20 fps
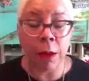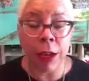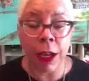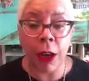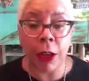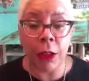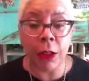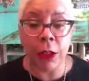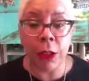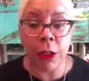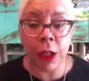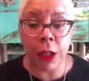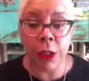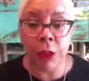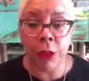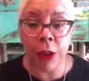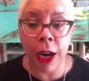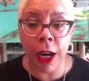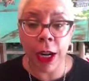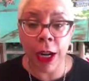Health Focus
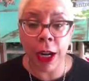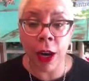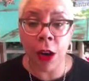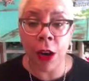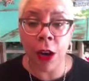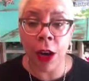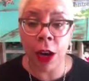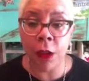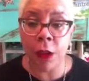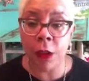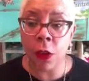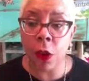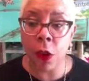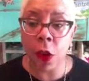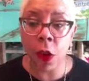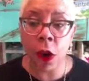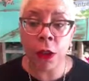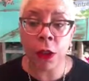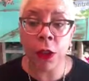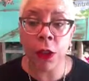Friday, on
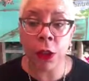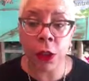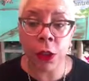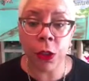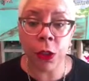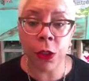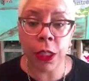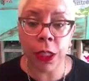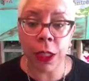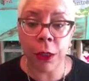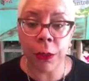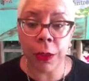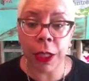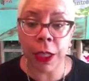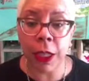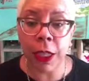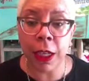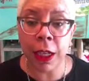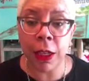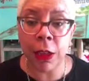all of the news in the
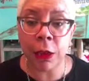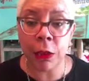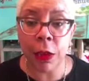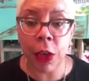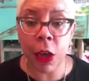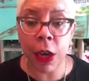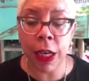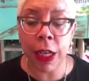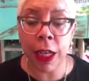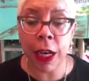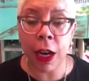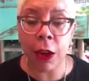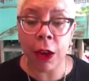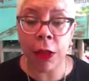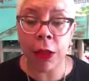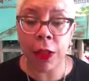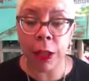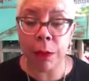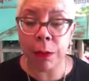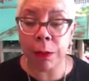media regarding
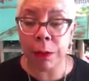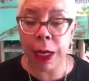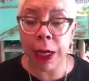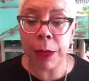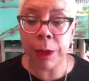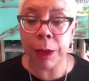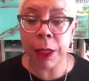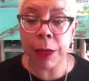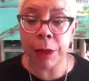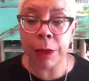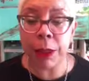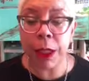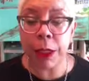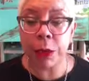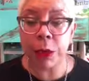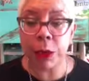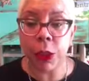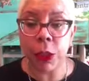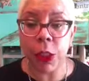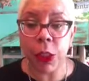health that may be
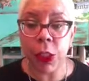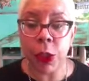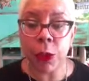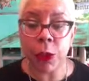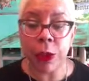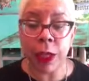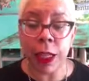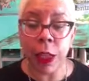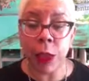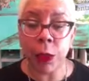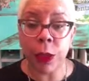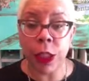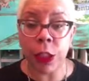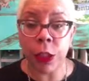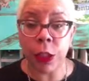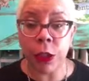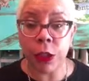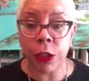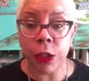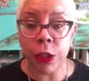applicable to you and that you can
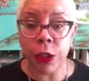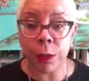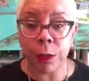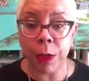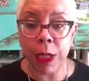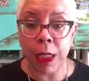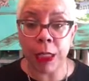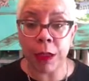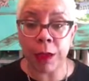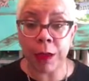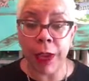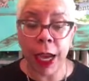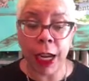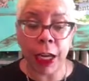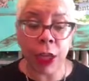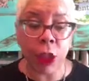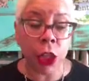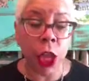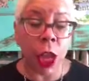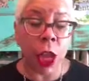use to your best
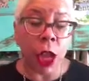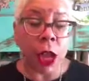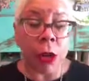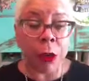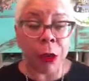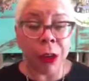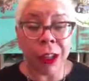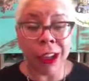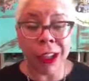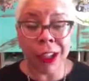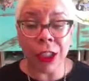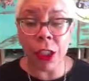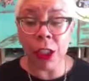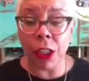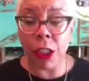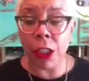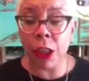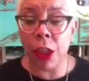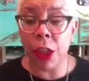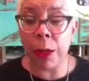advantage. We're also
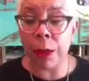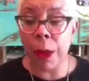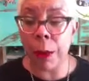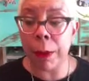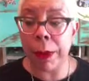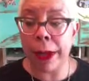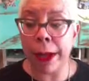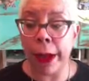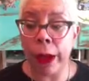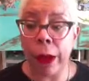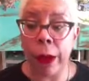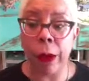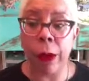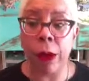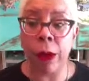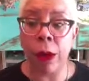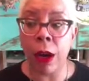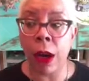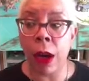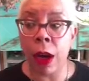going to talk about my
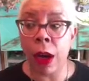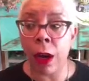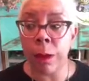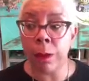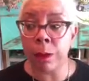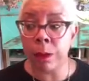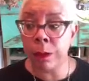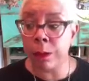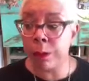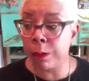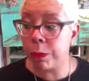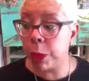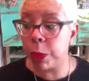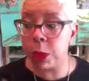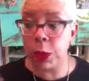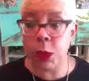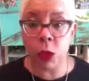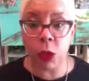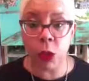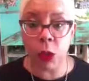own
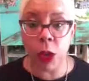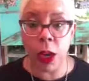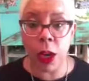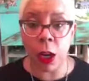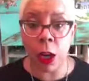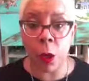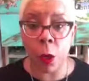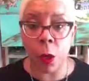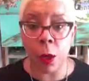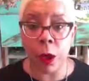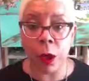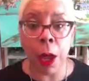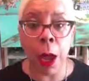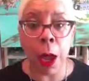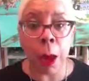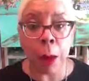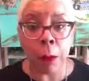personal trial with